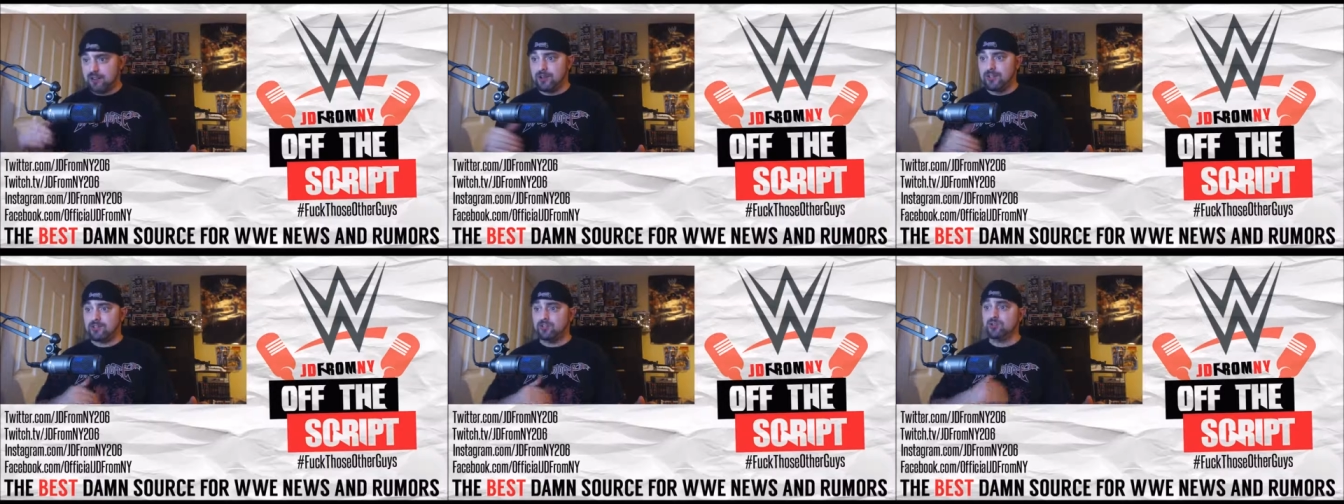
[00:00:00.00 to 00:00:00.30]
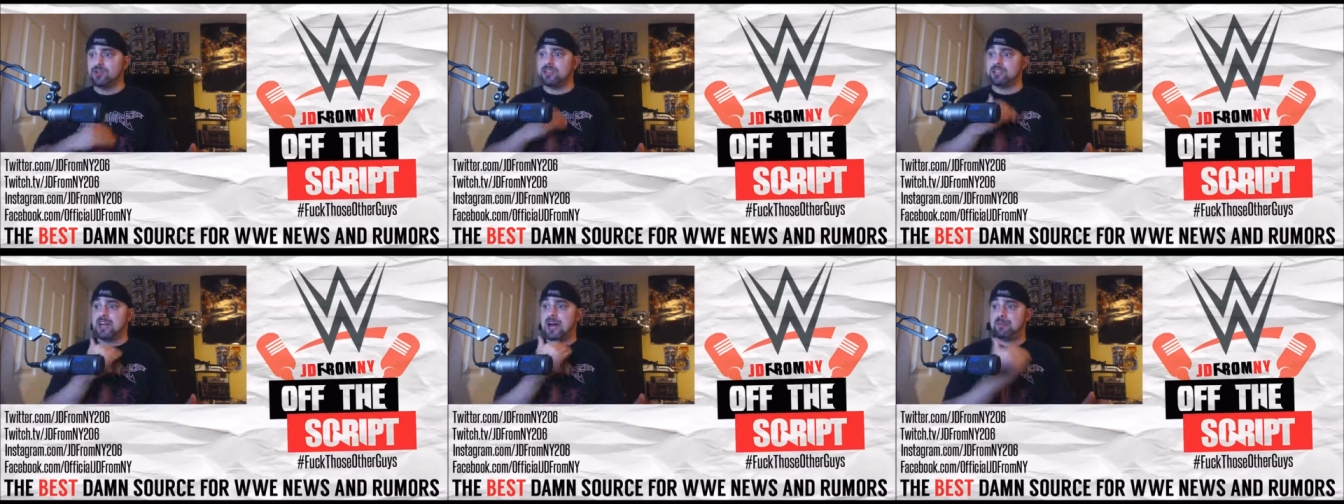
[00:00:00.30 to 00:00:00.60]
area
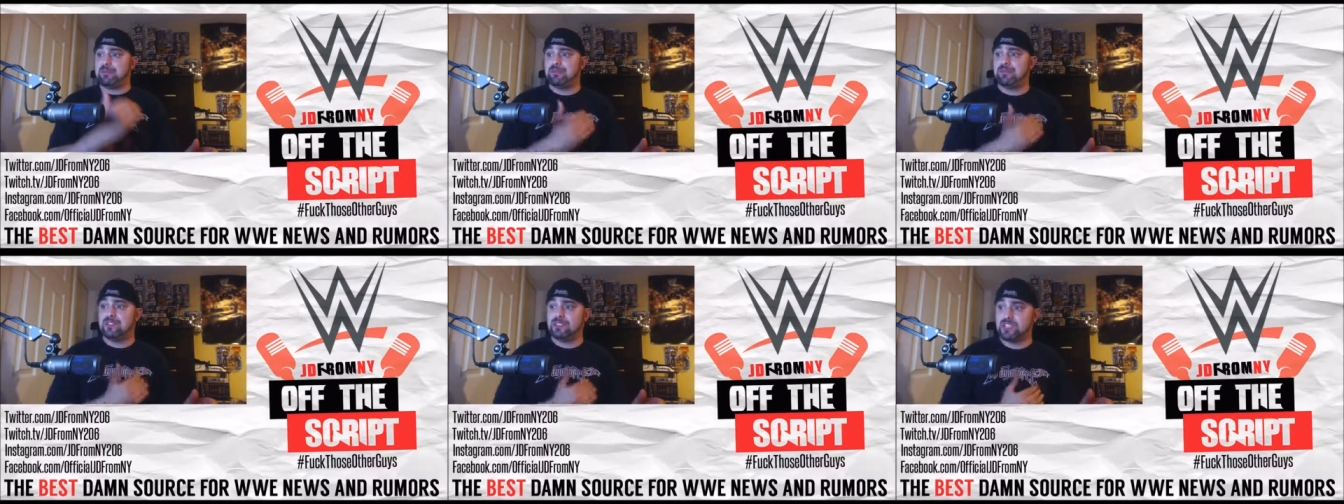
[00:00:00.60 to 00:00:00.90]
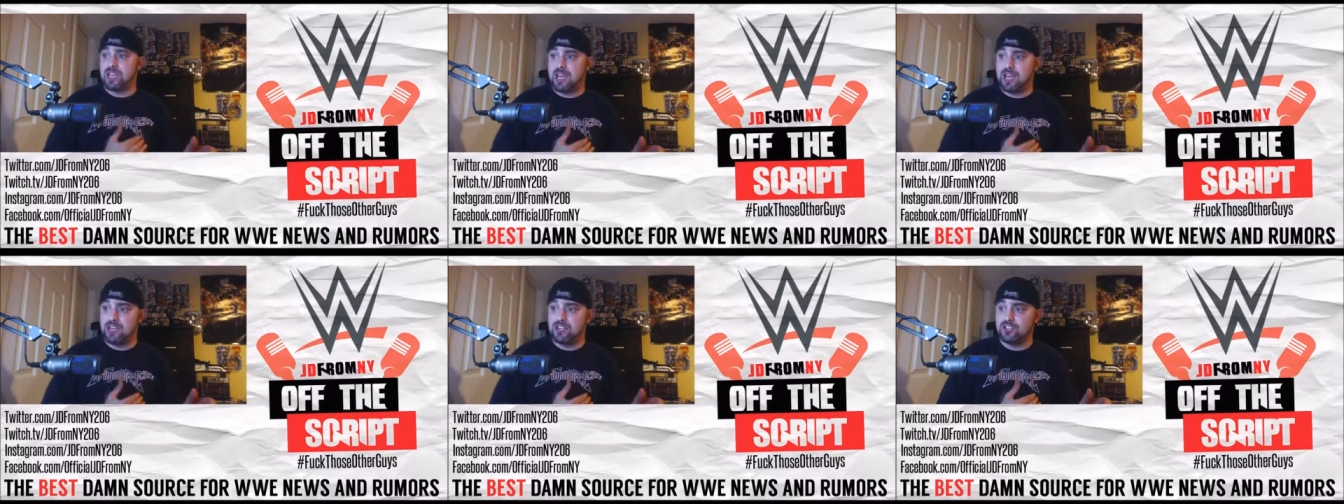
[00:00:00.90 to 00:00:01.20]
to the top of the
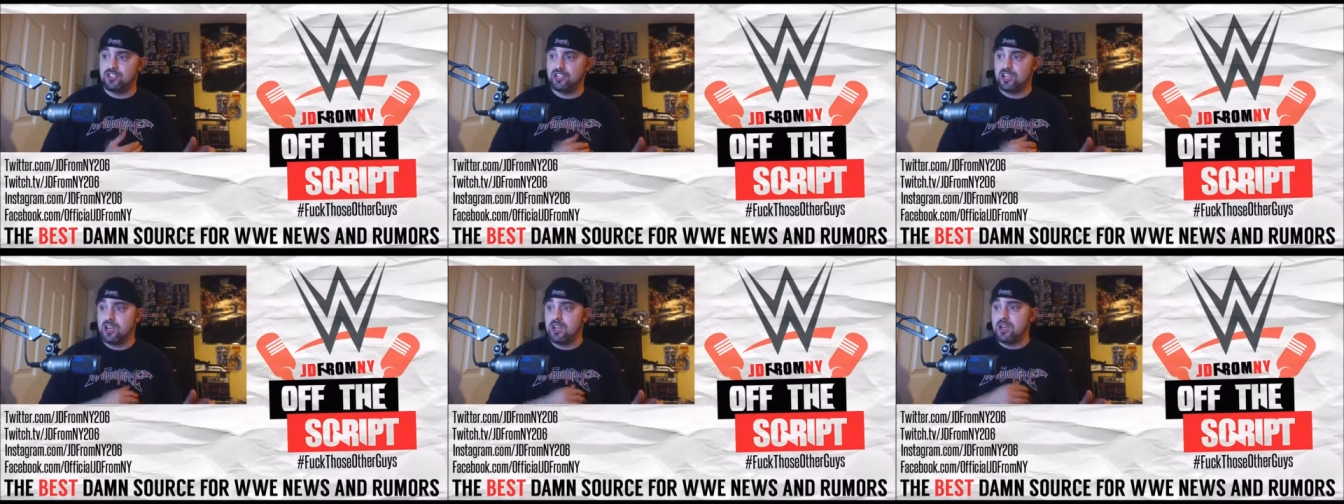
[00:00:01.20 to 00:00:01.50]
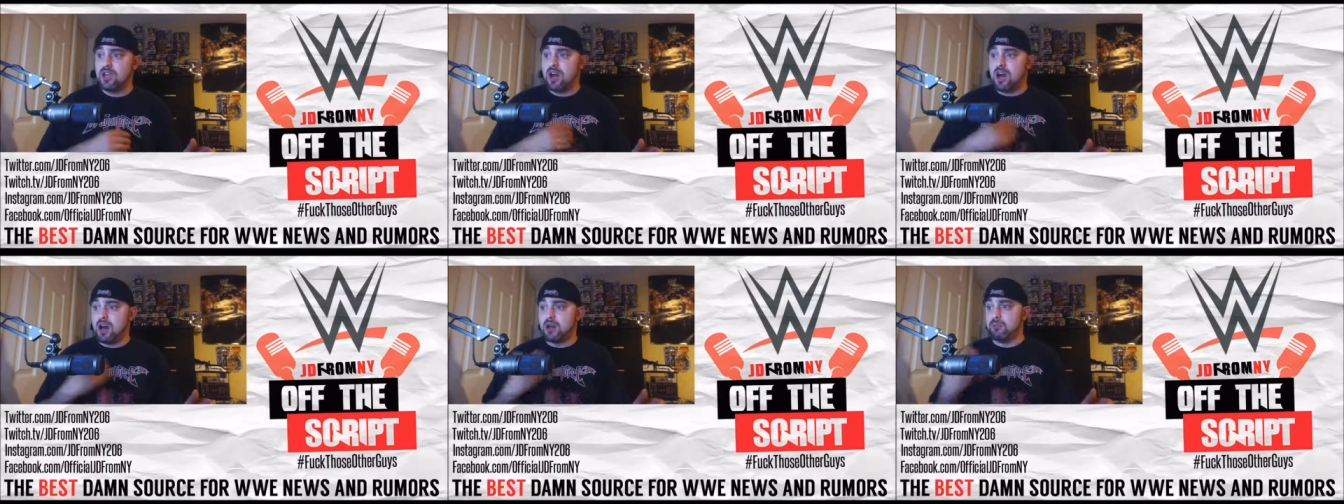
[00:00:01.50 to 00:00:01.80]
stage
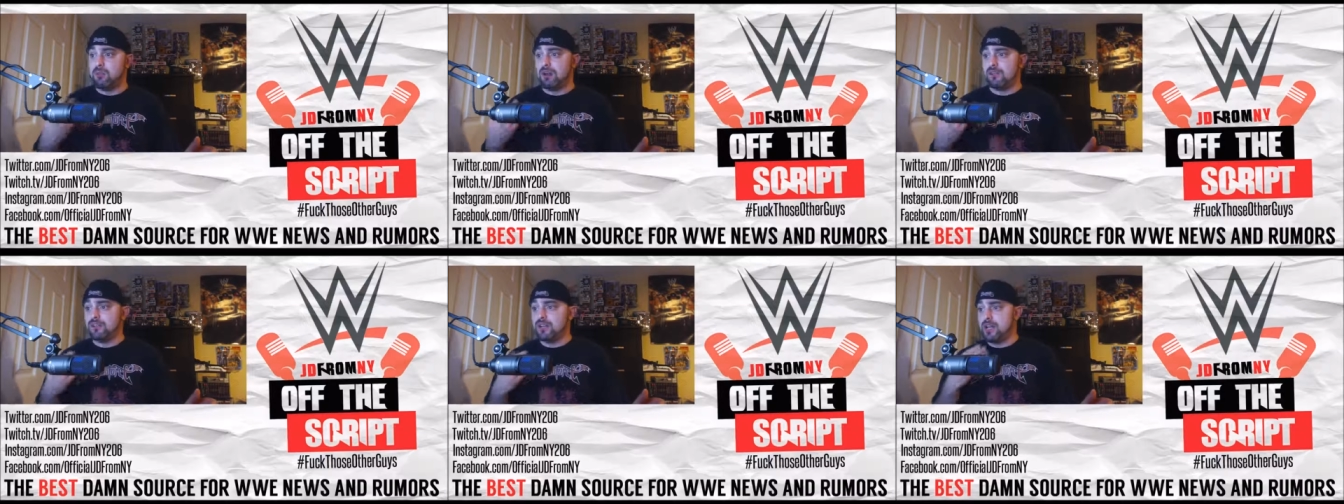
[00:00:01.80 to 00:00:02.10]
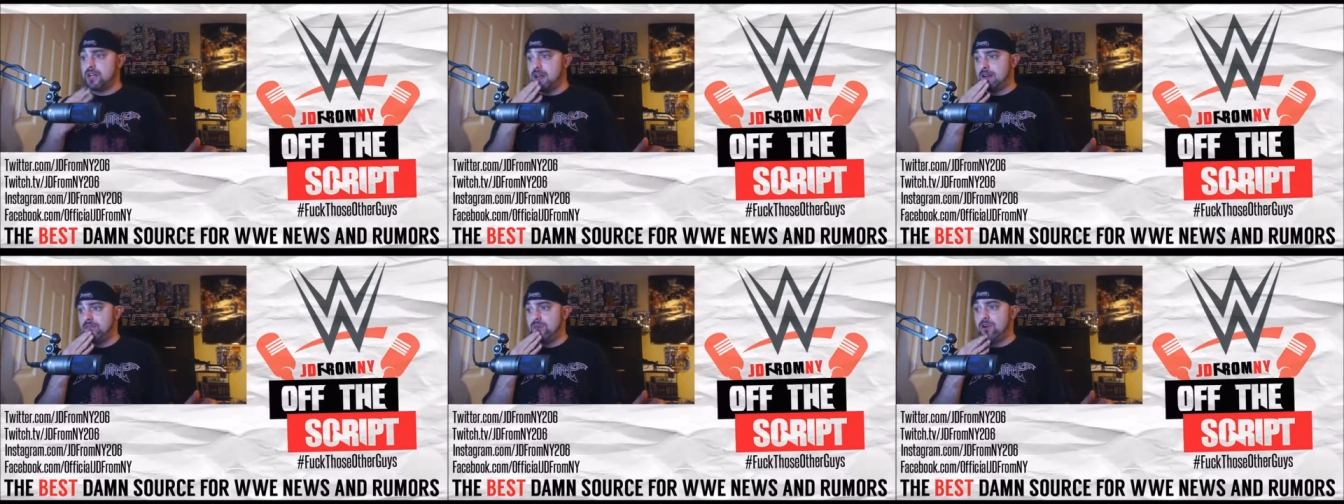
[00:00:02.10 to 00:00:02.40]
on
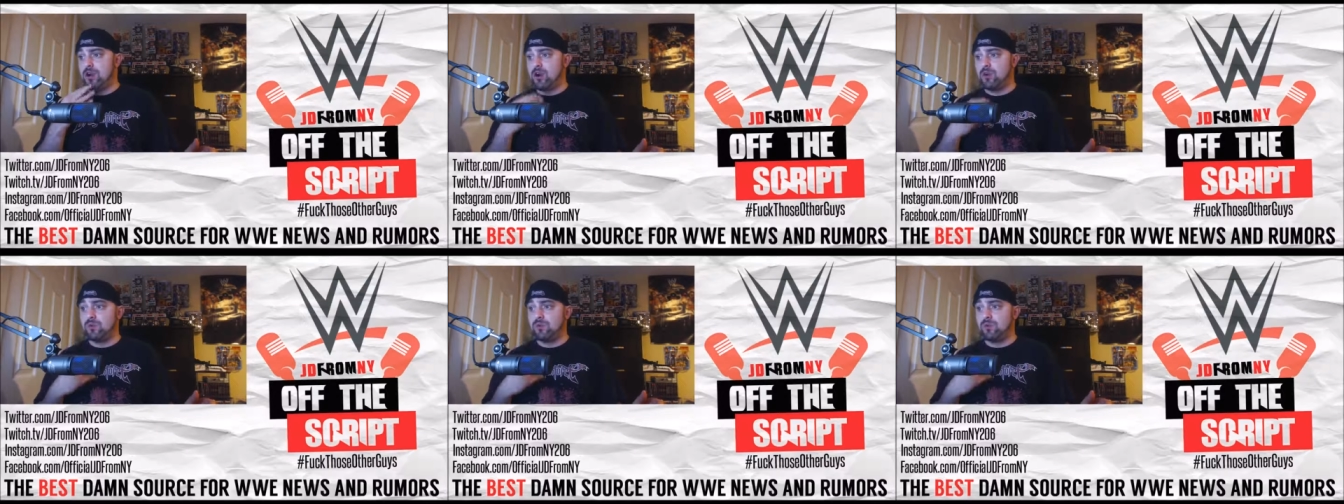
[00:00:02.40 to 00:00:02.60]
Monday Night Raw.